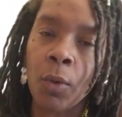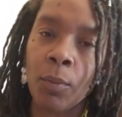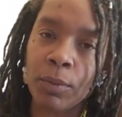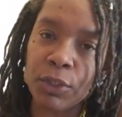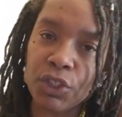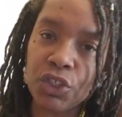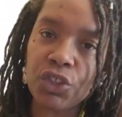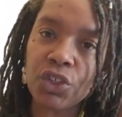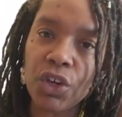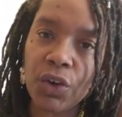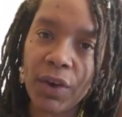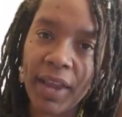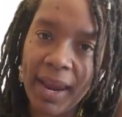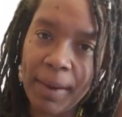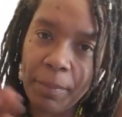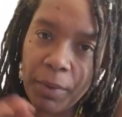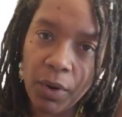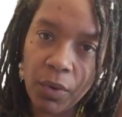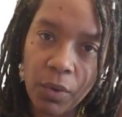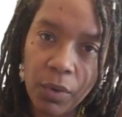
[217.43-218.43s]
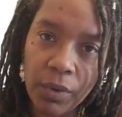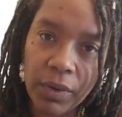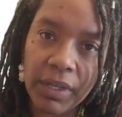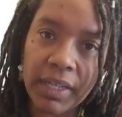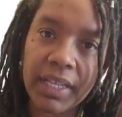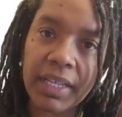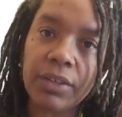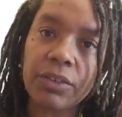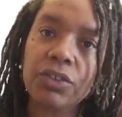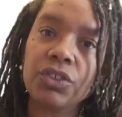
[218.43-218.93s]
But you know,
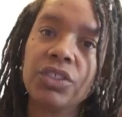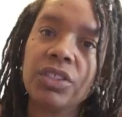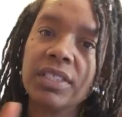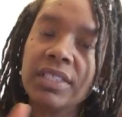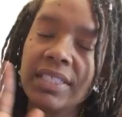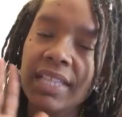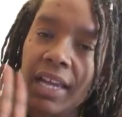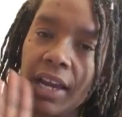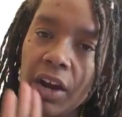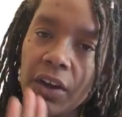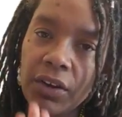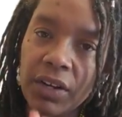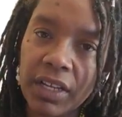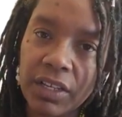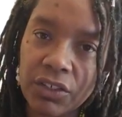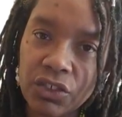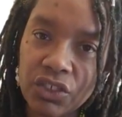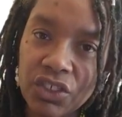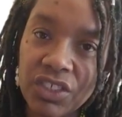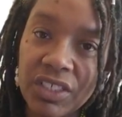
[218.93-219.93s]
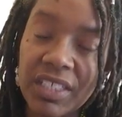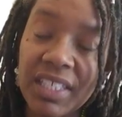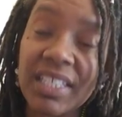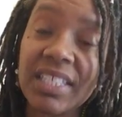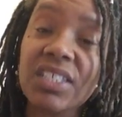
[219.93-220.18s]
Capricorn energy, Sekert energy